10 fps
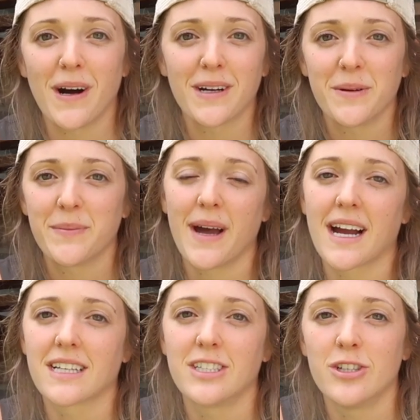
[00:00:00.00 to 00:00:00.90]
welcome
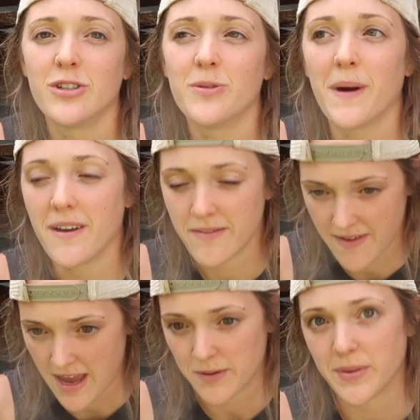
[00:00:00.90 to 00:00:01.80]
back to my
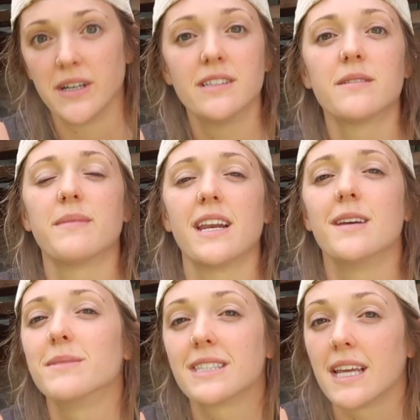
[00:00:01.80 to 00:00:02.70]
VanBuild. My
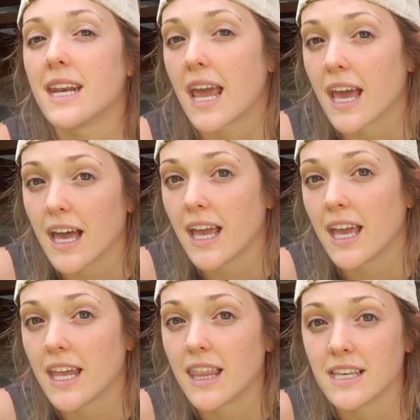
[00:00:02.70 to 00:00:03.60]
name is Linnea
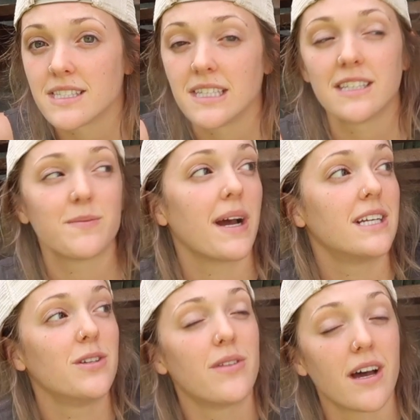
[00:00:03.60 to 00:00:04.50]
and this is
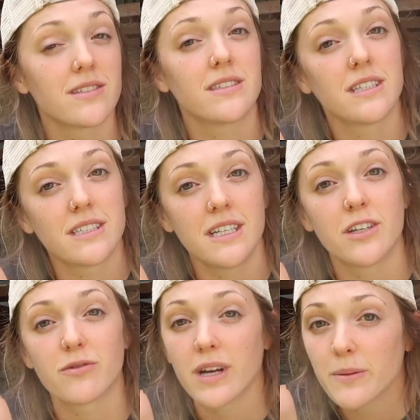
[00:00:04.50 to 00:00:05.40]
my
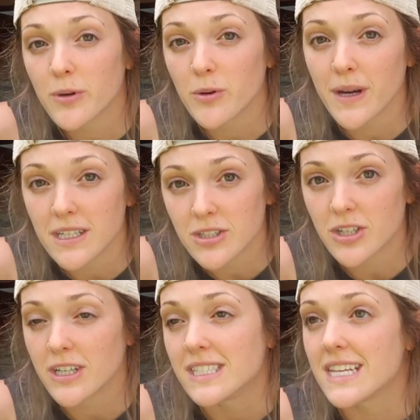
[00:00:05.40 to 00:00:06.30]
2016 Ram
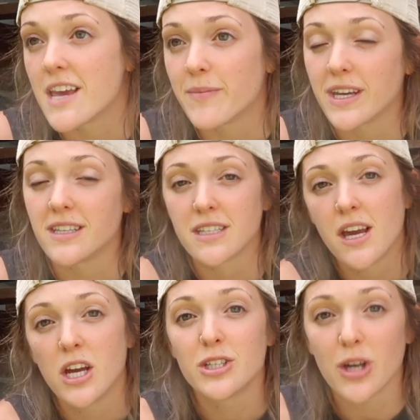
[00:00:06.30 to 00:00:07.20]
ProMaster. His name is
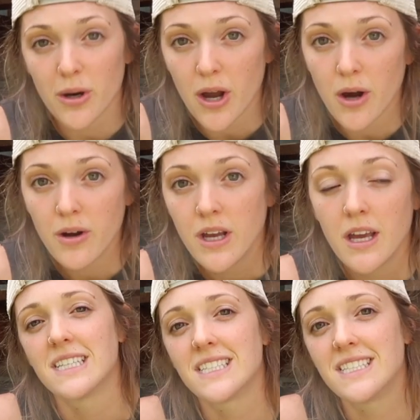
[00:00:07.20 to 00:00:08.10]
Togo.
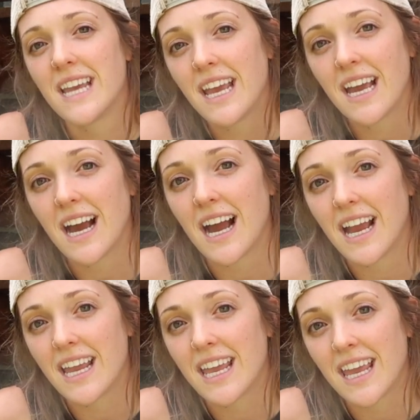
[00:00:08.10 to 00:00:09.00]
Today
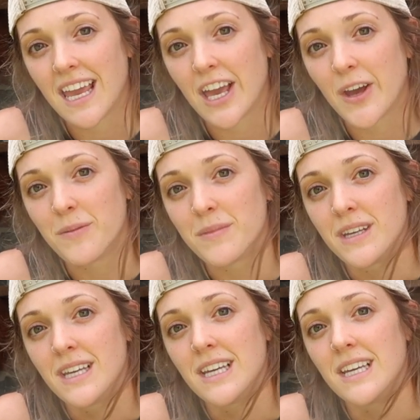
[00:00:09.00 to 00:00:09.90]
I am
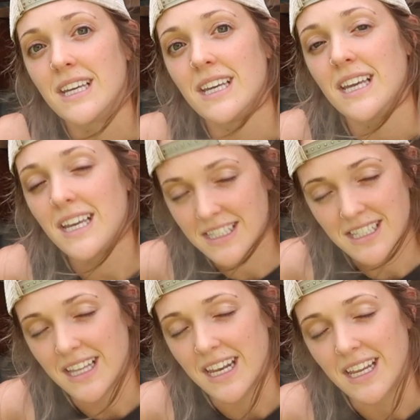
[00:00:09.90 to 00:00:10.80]

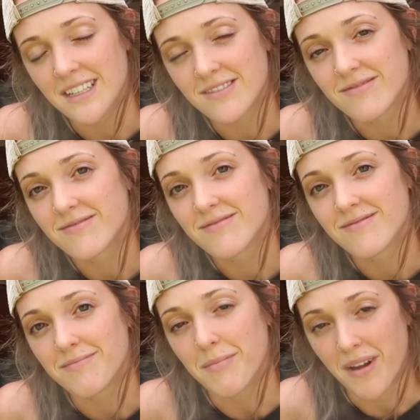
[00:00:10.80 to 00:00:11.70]
insulating
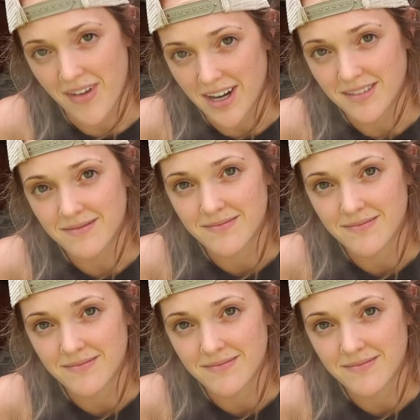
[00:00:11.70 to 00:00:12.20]
my van.